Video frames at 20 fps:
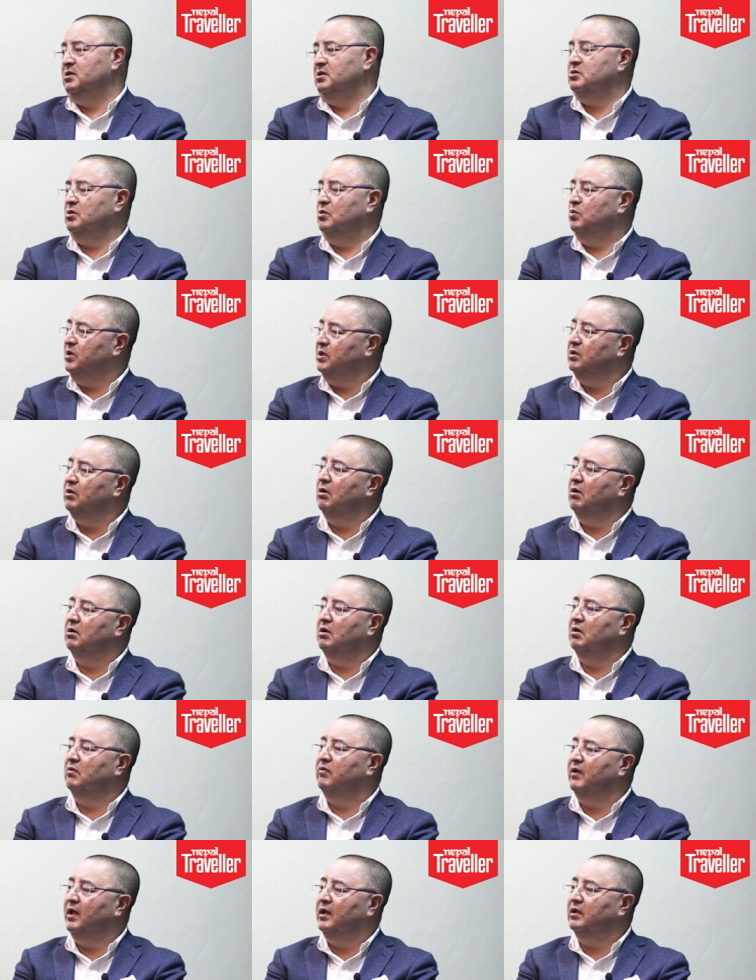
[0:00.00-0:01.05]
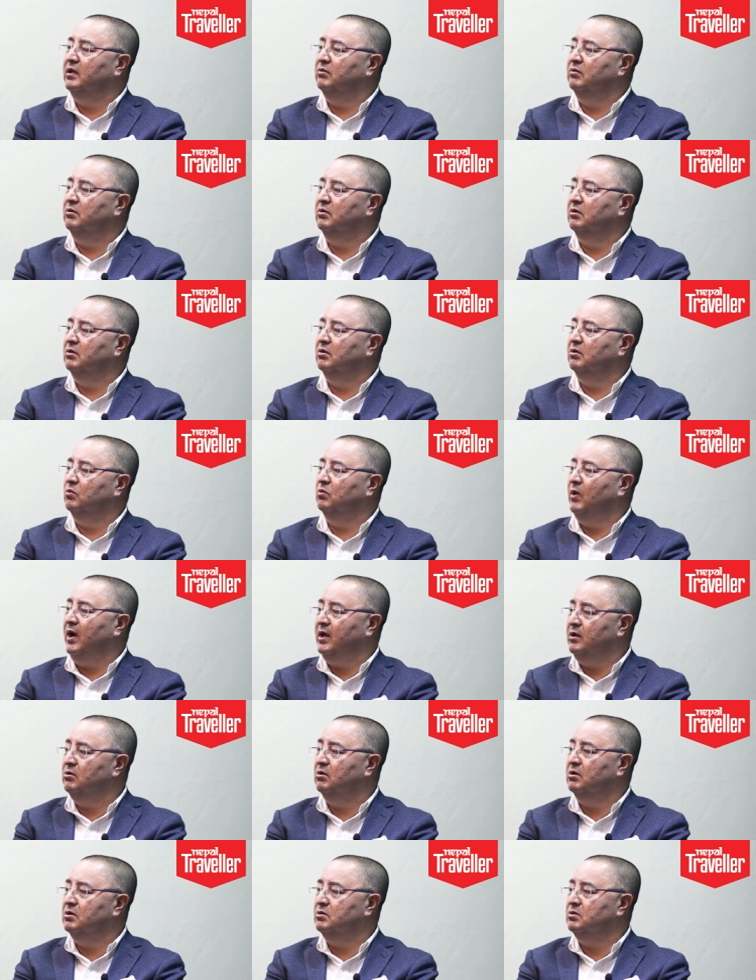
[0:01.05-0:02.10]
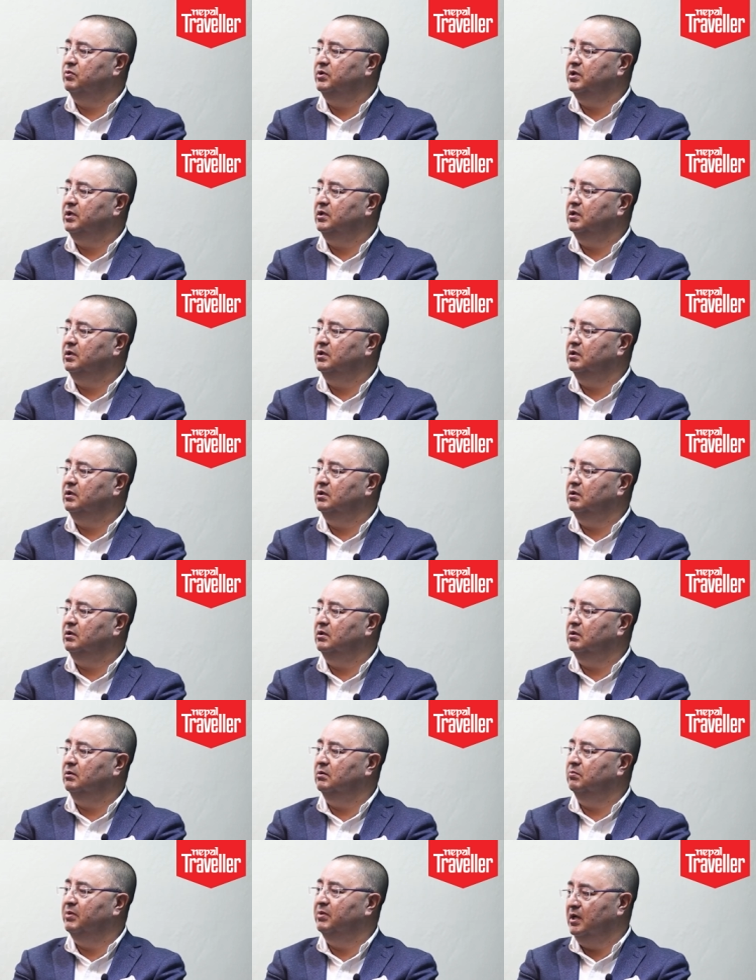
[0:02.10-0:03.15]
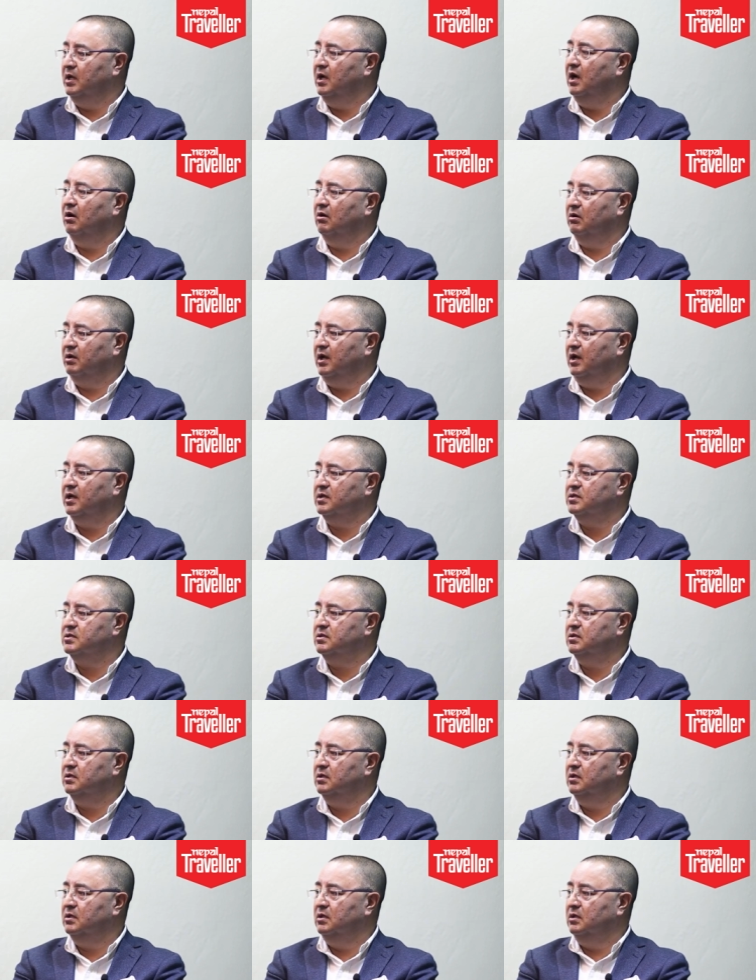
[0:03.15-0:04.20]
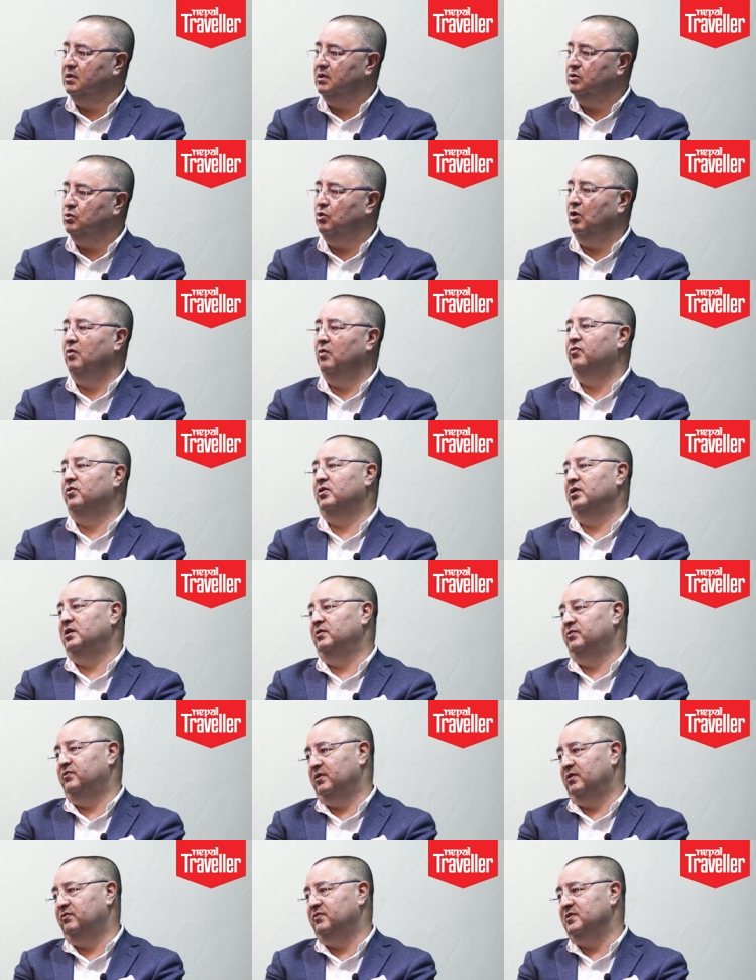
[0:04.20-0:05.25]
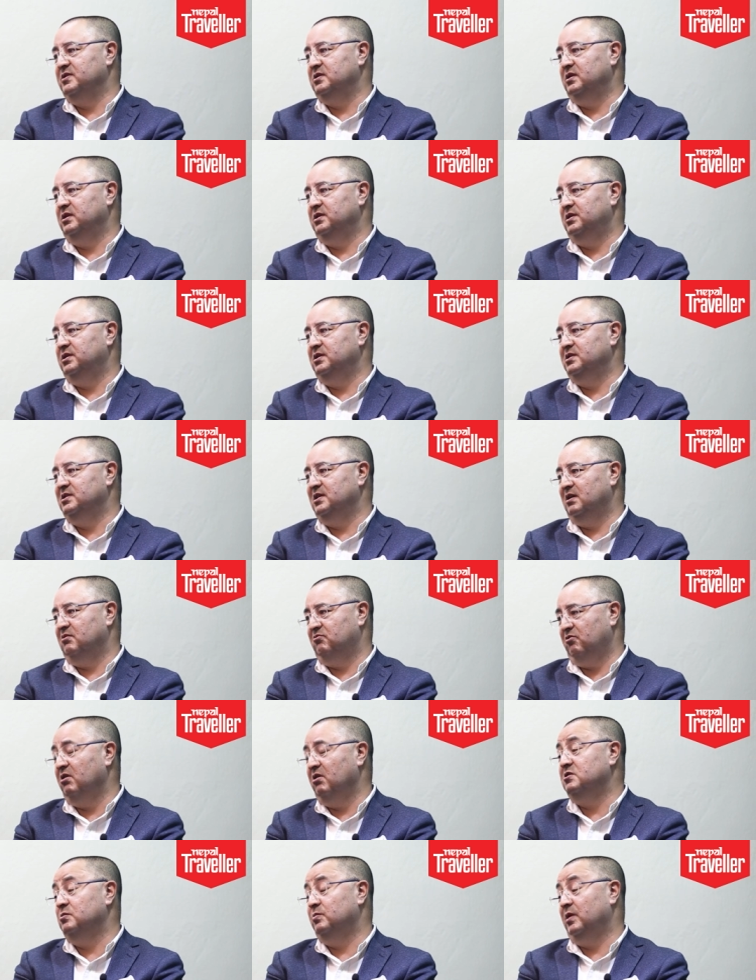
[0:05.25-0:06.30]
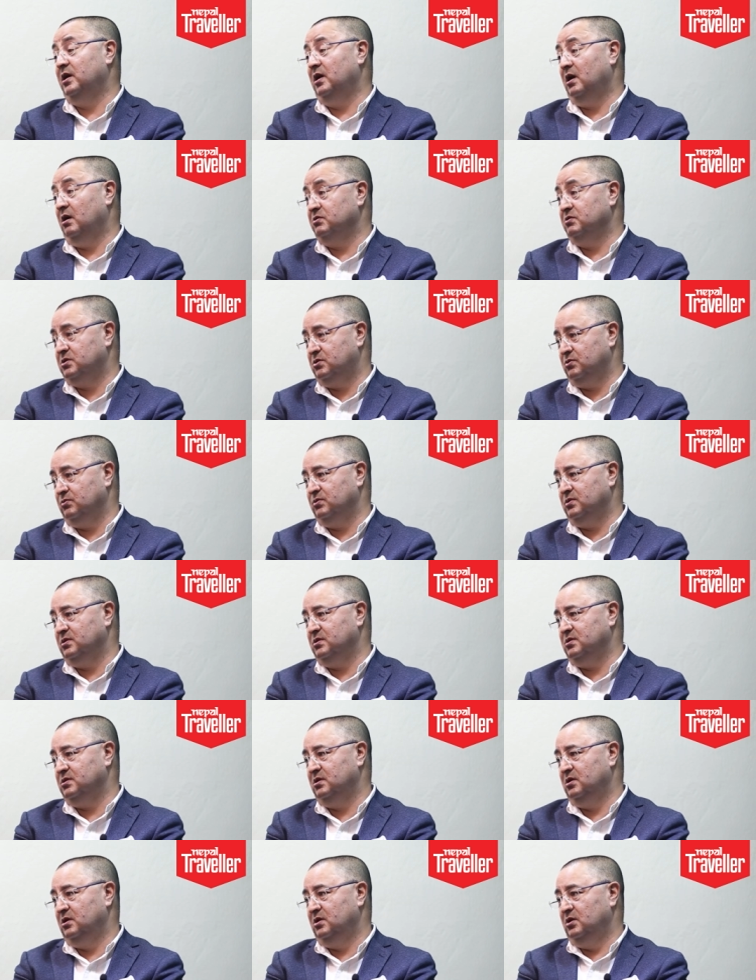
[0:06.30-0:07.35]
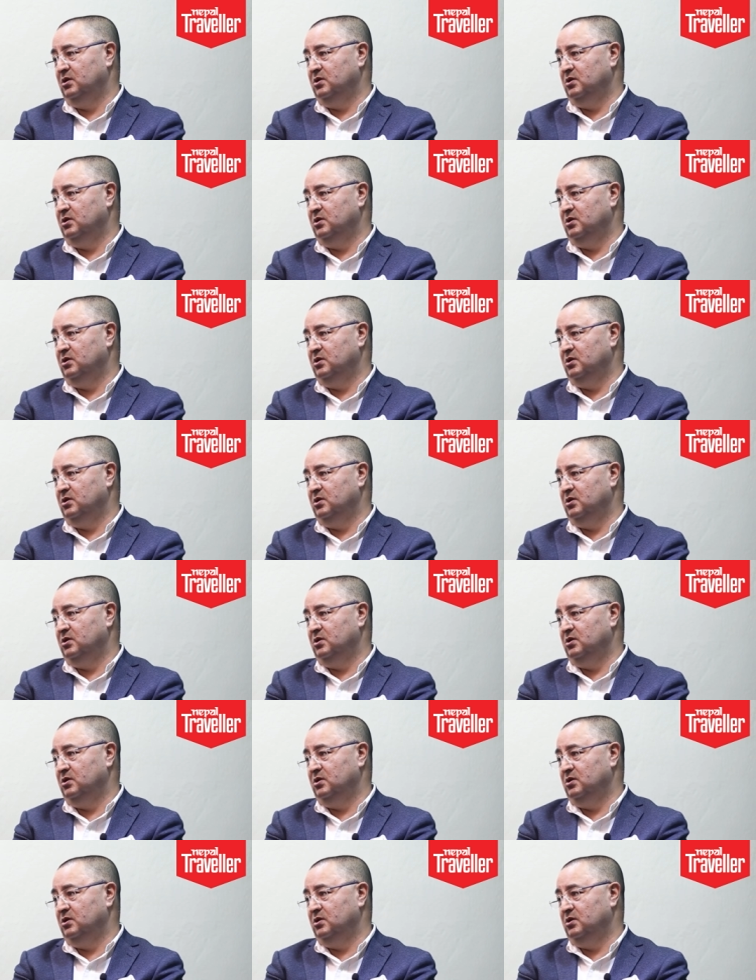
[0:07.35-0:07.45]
So we thought of like, you know, why not we bring our guests to offer different facilities and runs by our students.